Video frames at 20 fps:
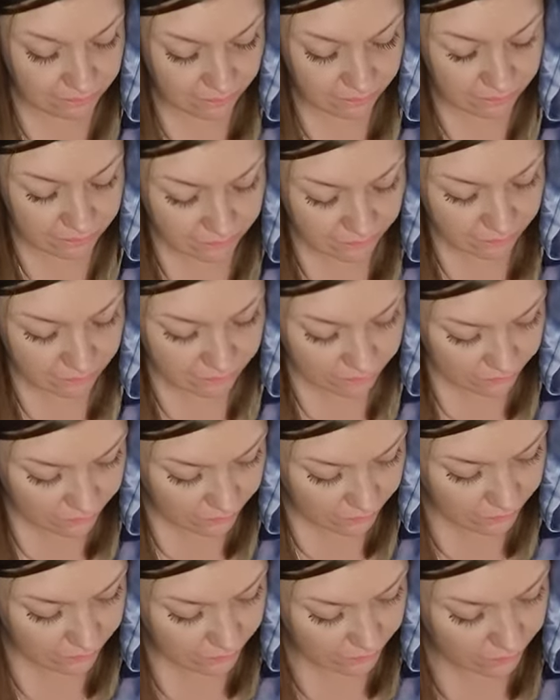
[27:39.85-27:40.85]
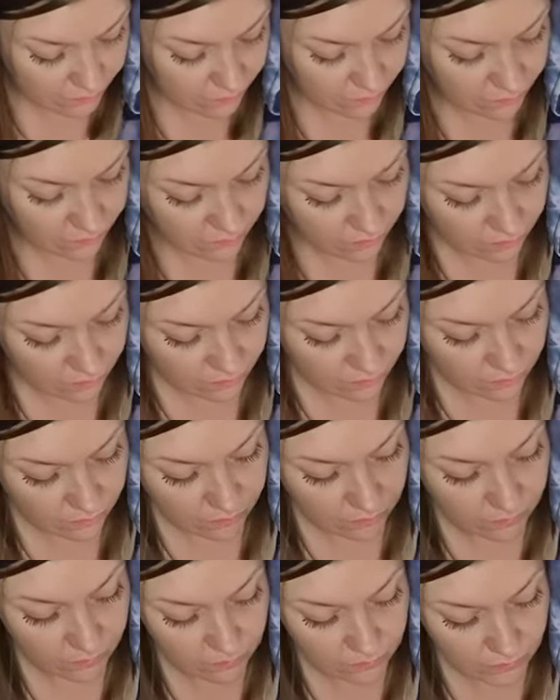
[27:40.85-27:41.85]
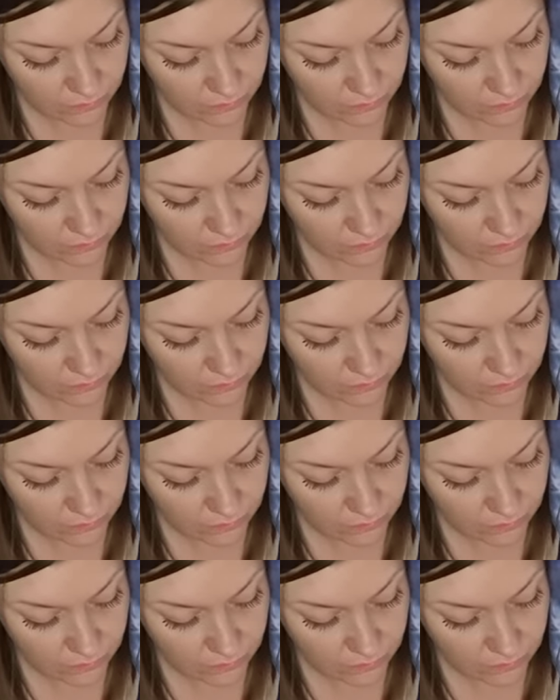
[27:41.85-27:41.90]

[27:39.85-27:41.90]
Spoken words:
(silence)